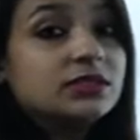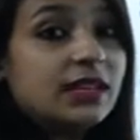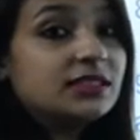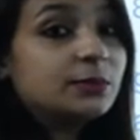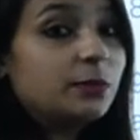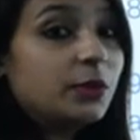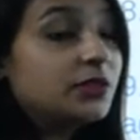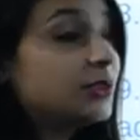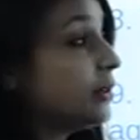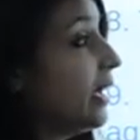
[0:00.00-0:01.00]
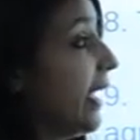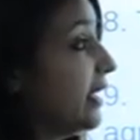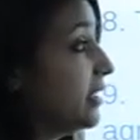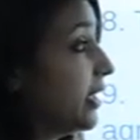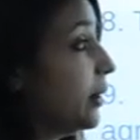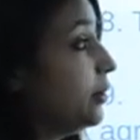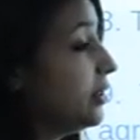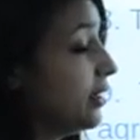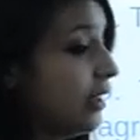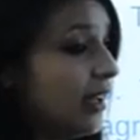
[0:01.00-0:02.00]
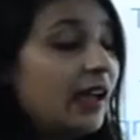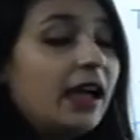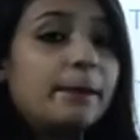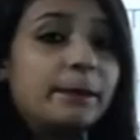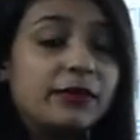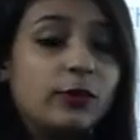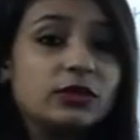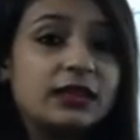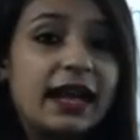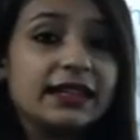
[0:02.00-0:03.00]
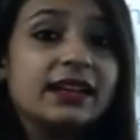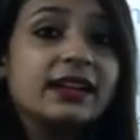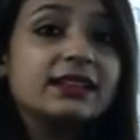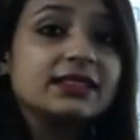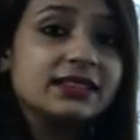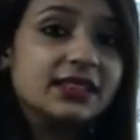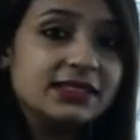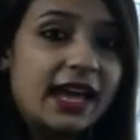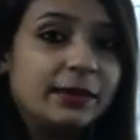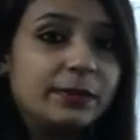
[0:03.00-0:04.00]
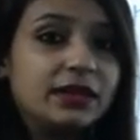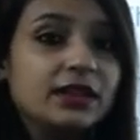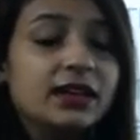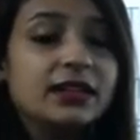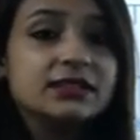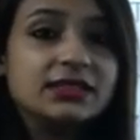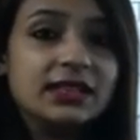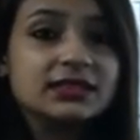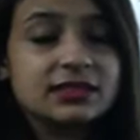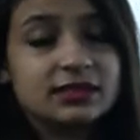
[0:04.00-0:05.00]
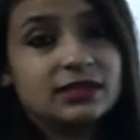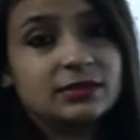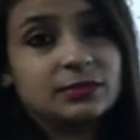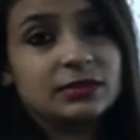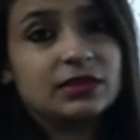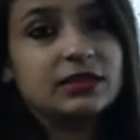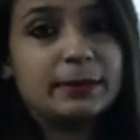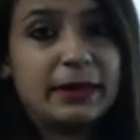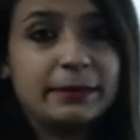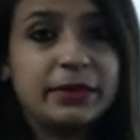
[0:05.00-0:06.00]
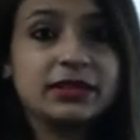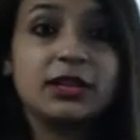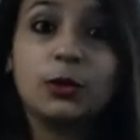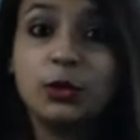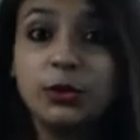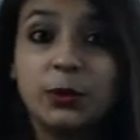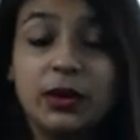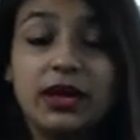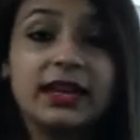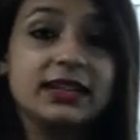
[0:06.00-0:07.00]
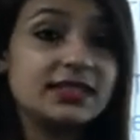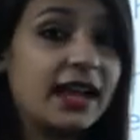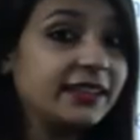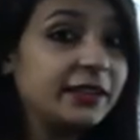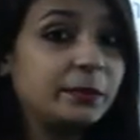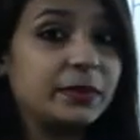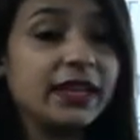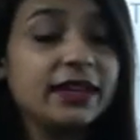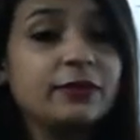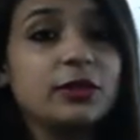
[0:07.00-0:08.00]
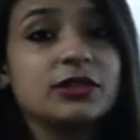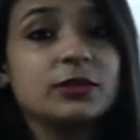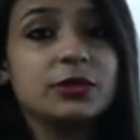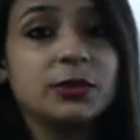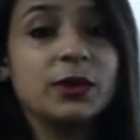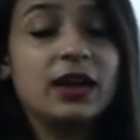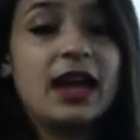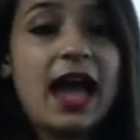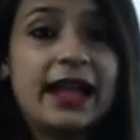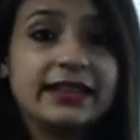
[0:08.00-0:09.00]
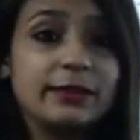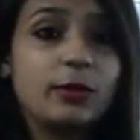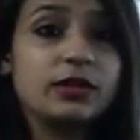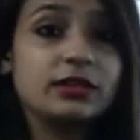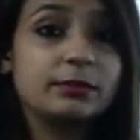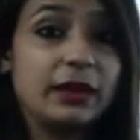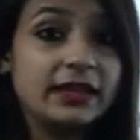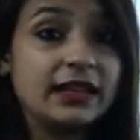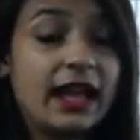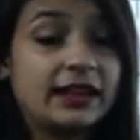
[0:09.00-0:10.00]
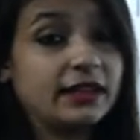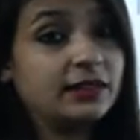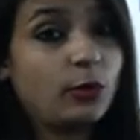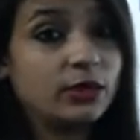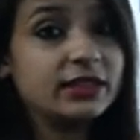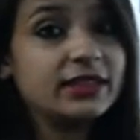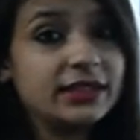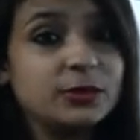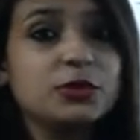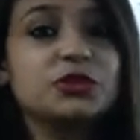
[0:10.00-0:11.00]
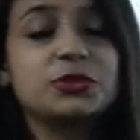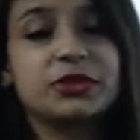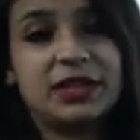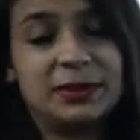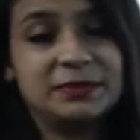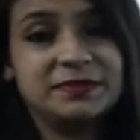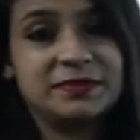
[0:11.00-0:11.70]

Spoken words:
just put to the execution. Before that, the disciple just remembered the Guru. He started praying for the Guru, and he wanted that Guru should come.